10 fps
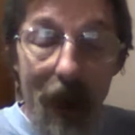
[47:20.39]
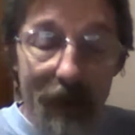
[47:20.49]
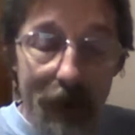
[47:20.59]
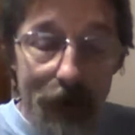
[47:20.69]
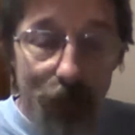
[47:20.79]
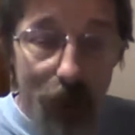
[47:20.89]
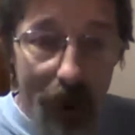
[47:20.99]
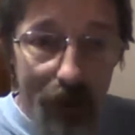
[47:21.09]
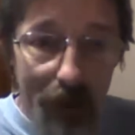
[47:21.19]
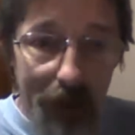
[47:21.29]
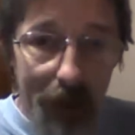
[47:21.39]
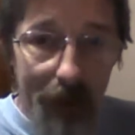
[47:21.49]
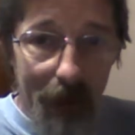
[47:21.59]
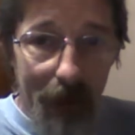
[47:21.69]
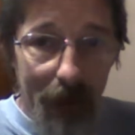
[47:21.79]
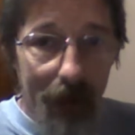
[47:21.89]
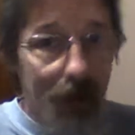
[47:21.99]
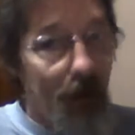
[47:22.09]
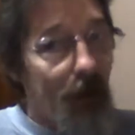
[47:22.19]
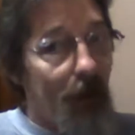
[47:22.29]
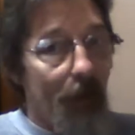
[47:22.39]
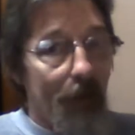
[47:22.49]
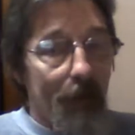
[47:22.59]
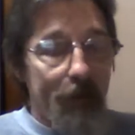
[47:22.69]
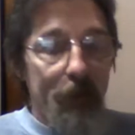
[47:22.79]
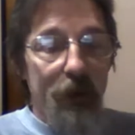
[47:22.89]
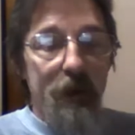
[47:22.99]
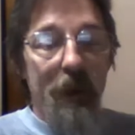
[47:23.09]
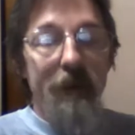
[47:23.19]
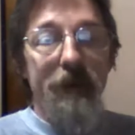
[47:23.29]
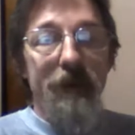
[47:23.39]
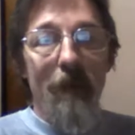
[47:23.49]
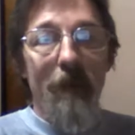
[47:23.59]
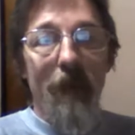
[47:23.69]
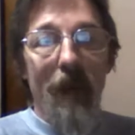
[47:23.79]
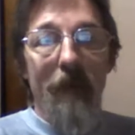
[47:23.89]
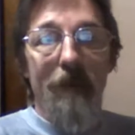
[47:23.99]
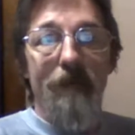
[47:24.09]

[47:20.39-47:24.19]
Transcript: Have a great weekend, everybody. Appreciate you stopping by.